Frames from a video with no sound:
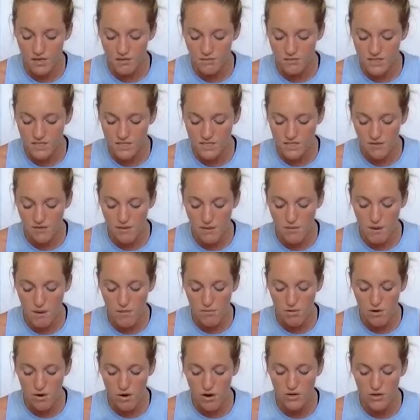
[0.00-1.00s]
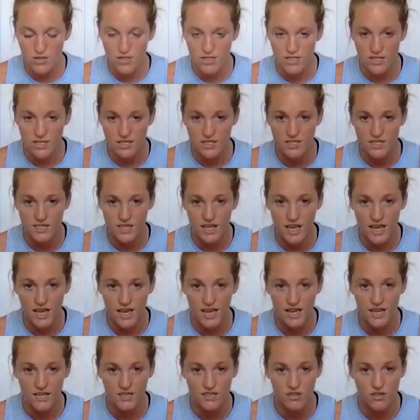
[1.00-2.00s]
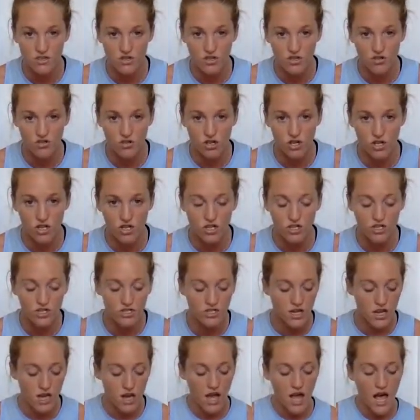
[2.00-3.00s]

and semimembranosus struggles.